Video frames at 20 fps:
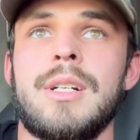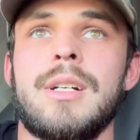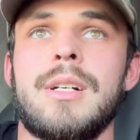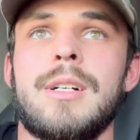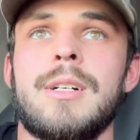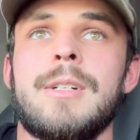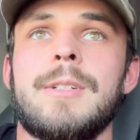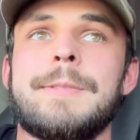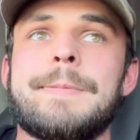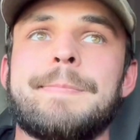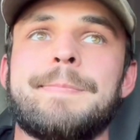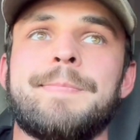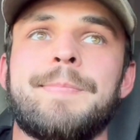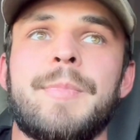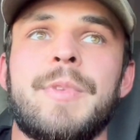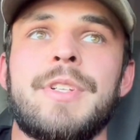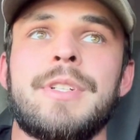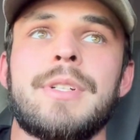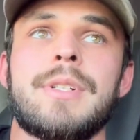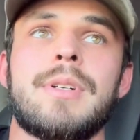
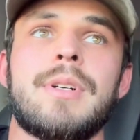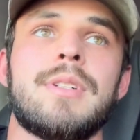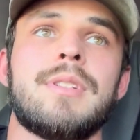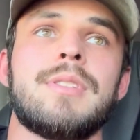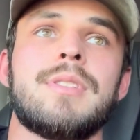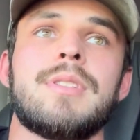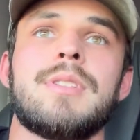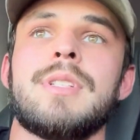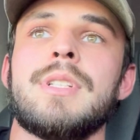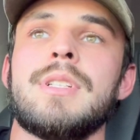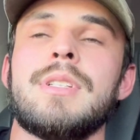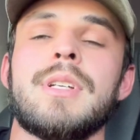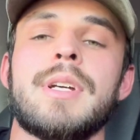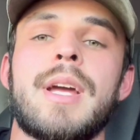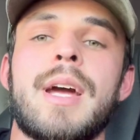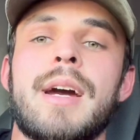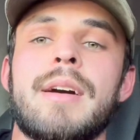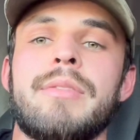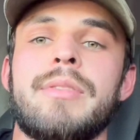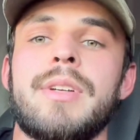I just need the
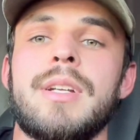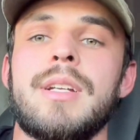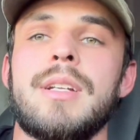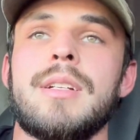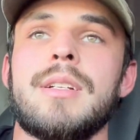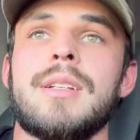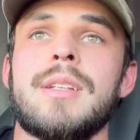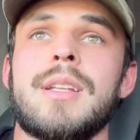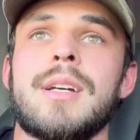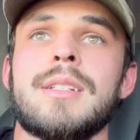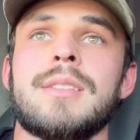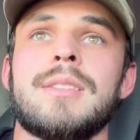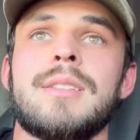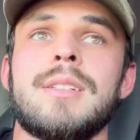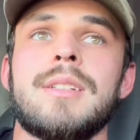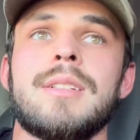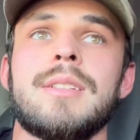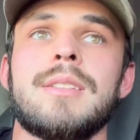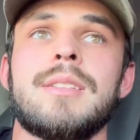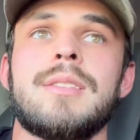caffeine, that's
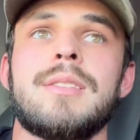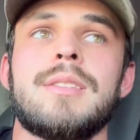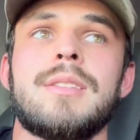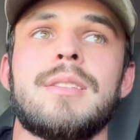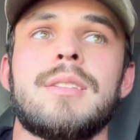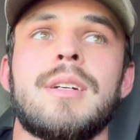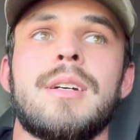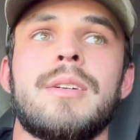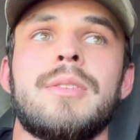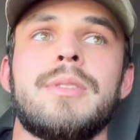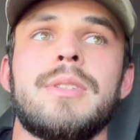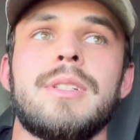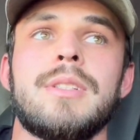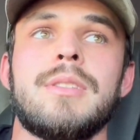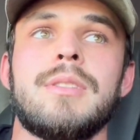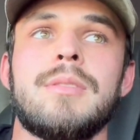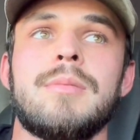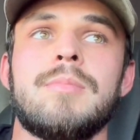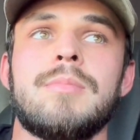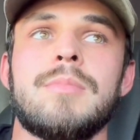it. I don't need
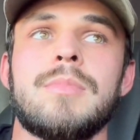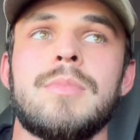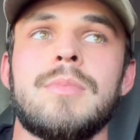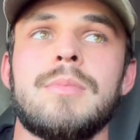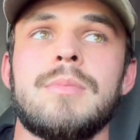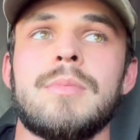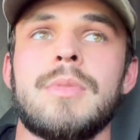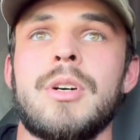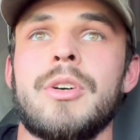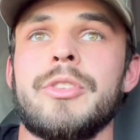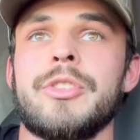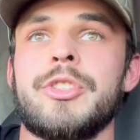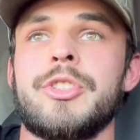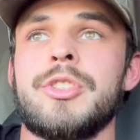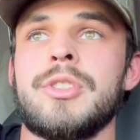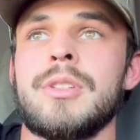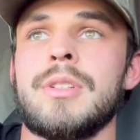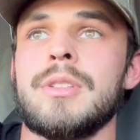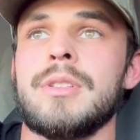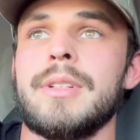all the
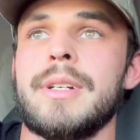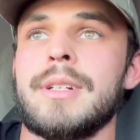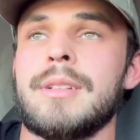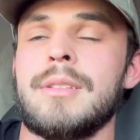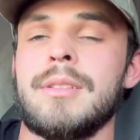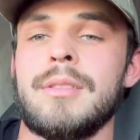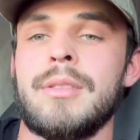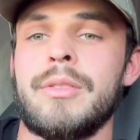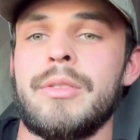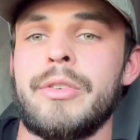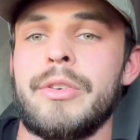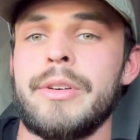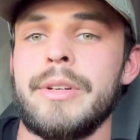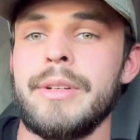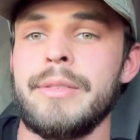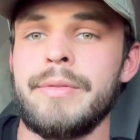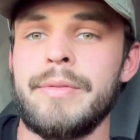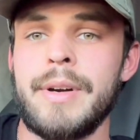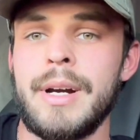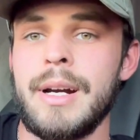sugar, like the
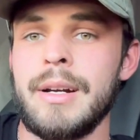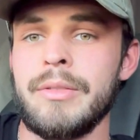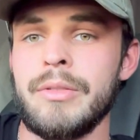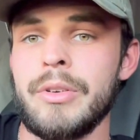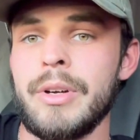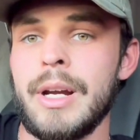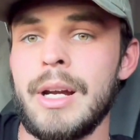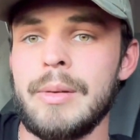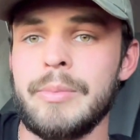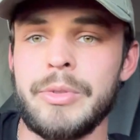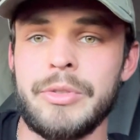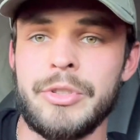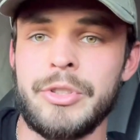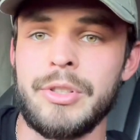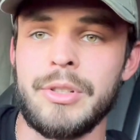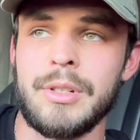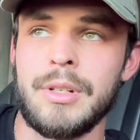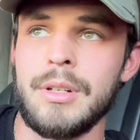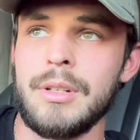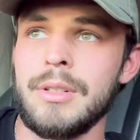35 grams of
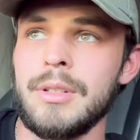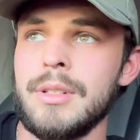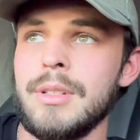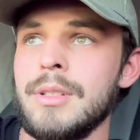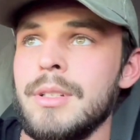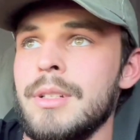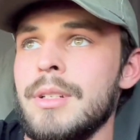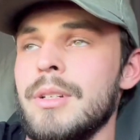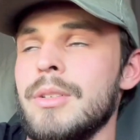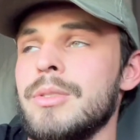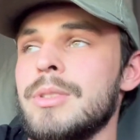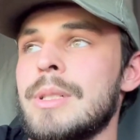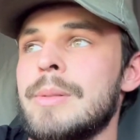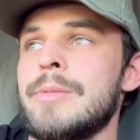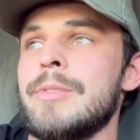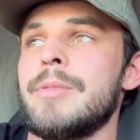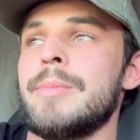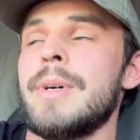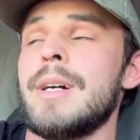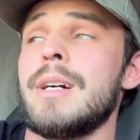sugar that some
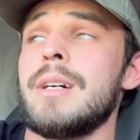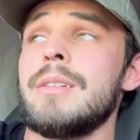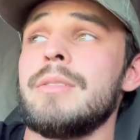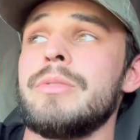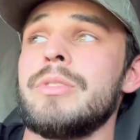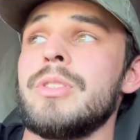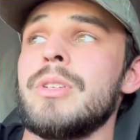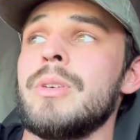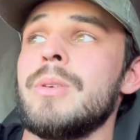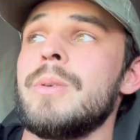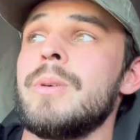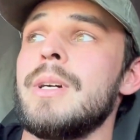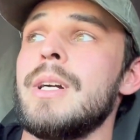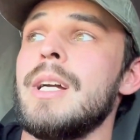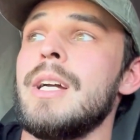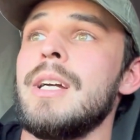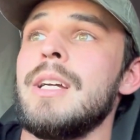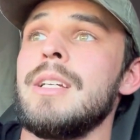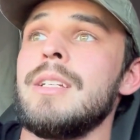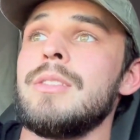of them have. So
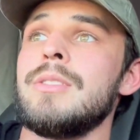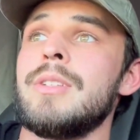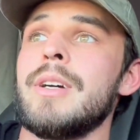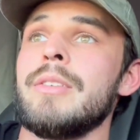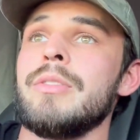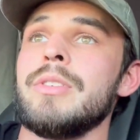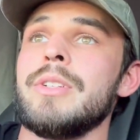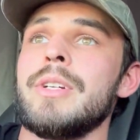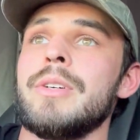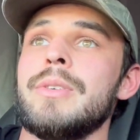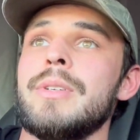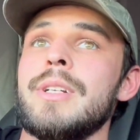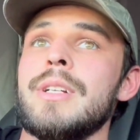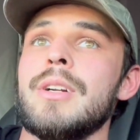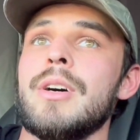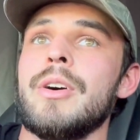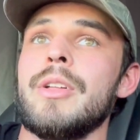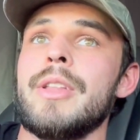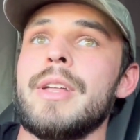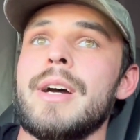you definitely don't need
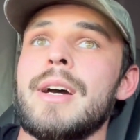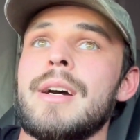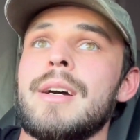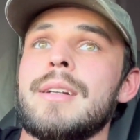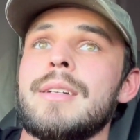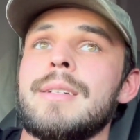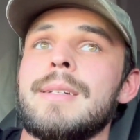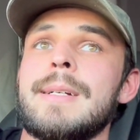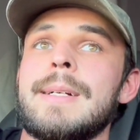all that.